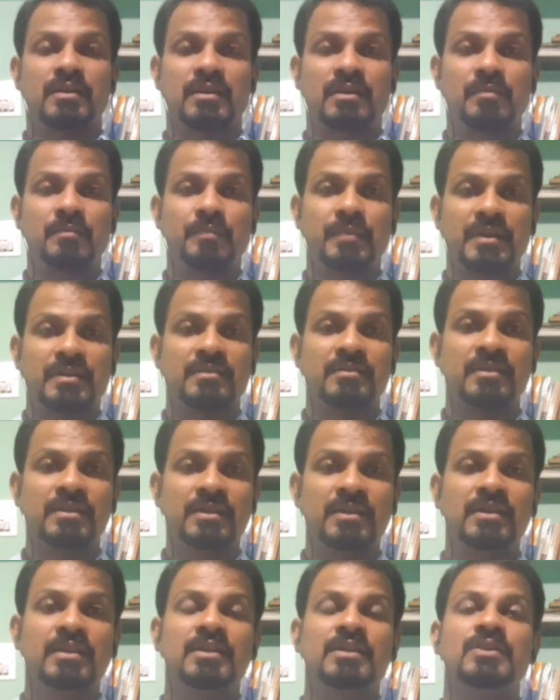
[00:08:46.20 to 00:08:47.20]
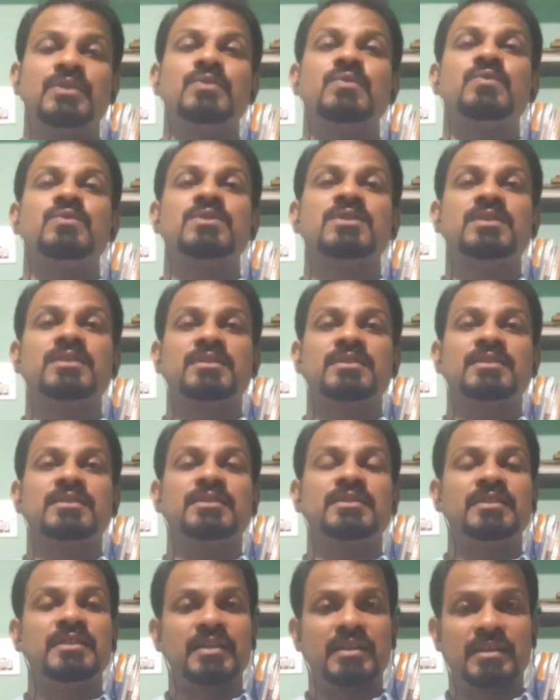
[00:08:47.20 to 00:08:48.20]
compress the huge
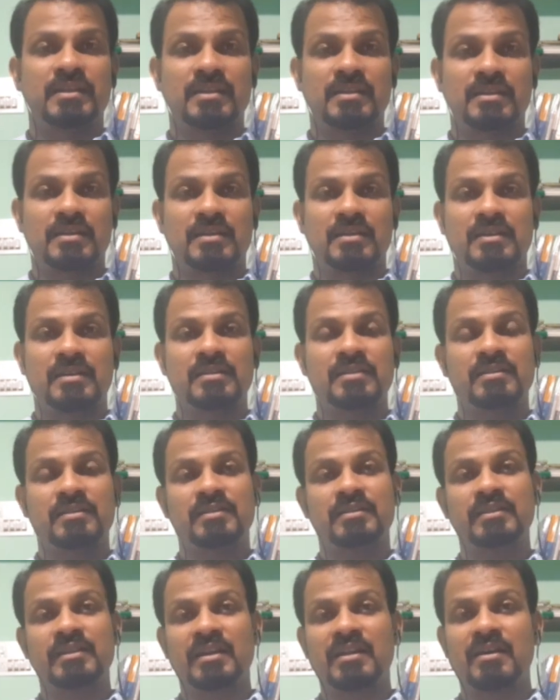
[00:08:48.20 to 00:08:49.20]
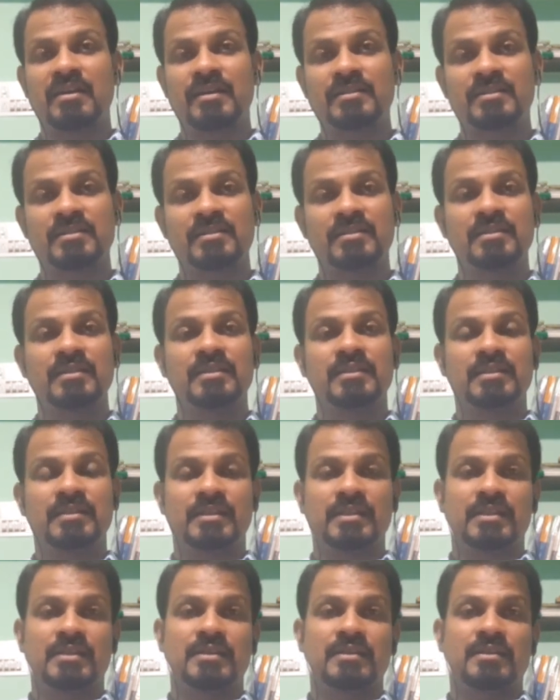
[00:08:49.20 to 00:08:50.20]
data or the large
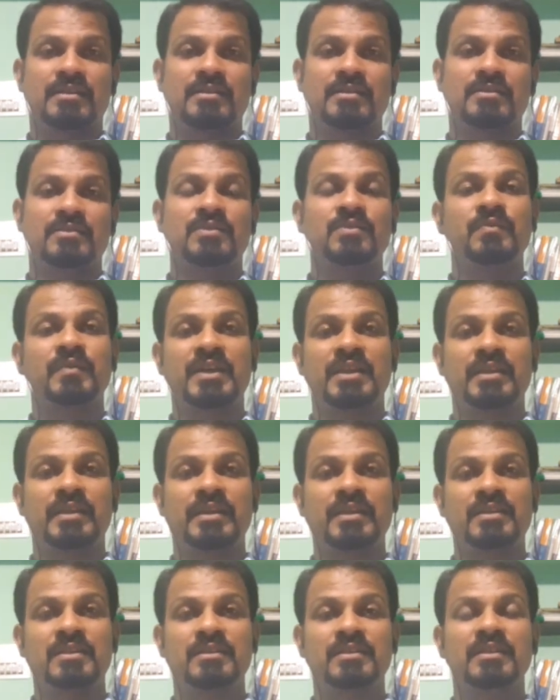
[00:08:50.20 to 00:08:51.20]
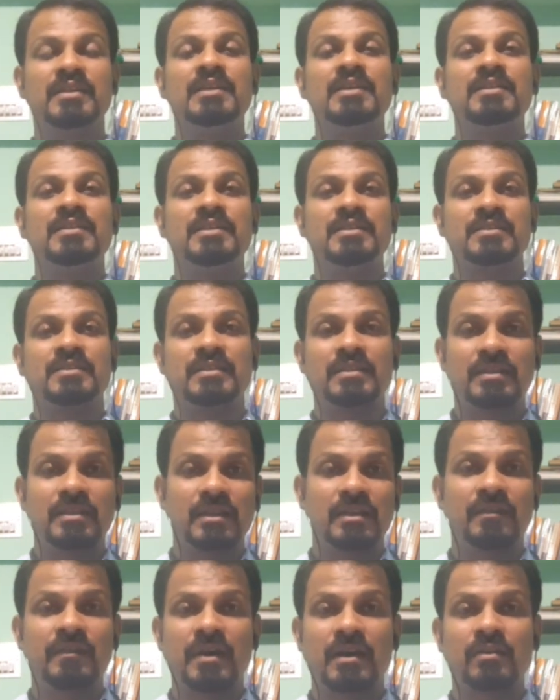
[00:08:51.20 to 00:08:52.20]
data. So we can get the
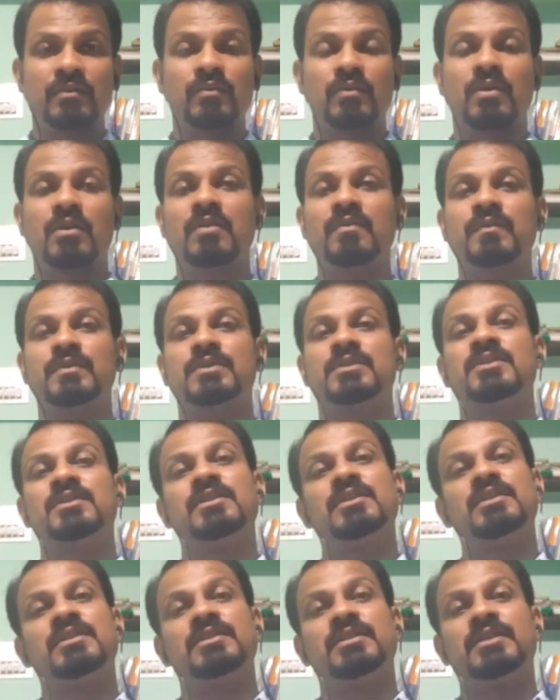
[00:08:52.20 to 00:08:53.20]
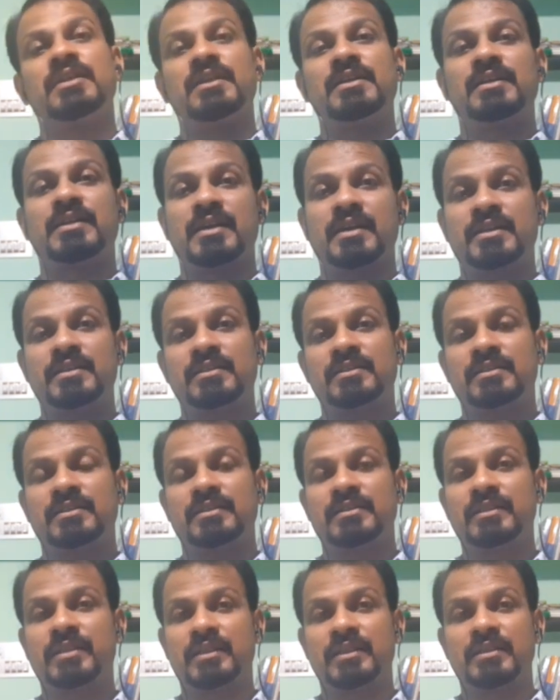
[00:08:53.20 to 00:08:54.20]
single value of the entire
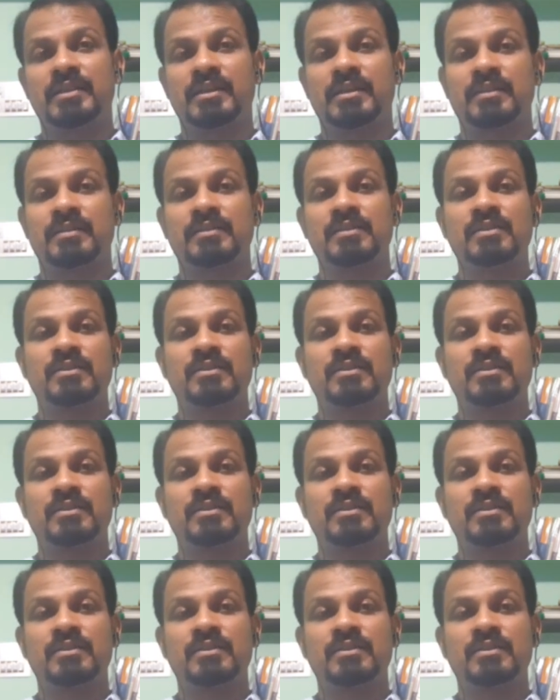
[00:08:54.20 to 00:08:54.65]
data.